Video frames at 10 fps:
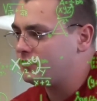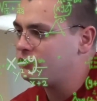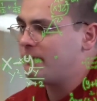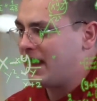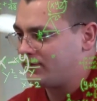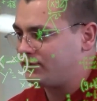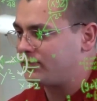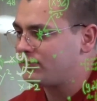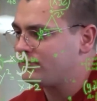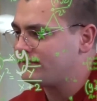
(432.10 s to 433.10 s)
youth
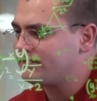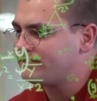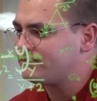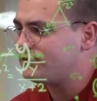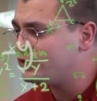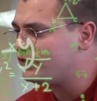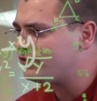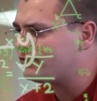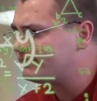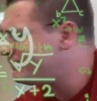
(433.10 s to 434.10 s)
pastors do
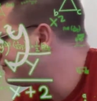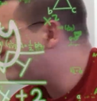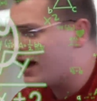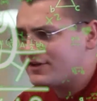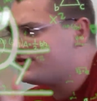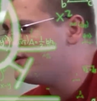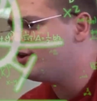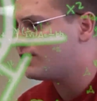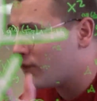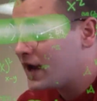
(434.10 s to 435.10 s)
this
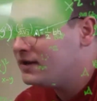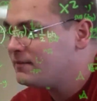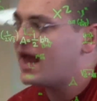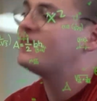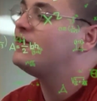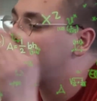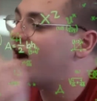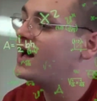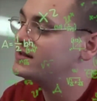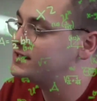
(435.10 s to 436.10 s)
volunteer, right? Yeah, they
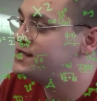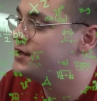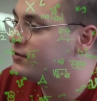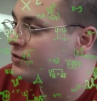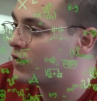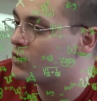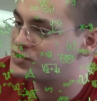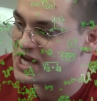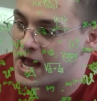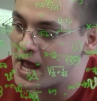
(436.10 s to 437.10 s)
volunteer their
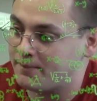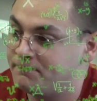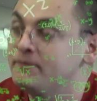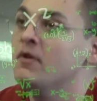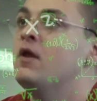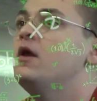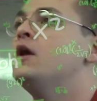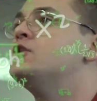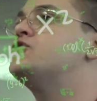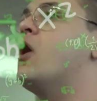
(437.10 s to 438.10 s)
own time.
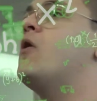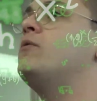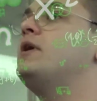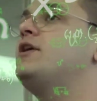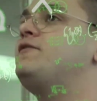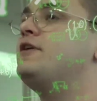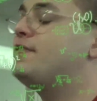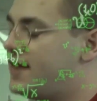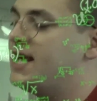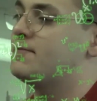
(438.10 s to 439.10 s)
So if you
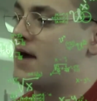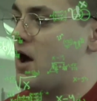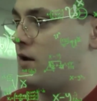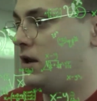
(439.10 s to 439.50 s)
think about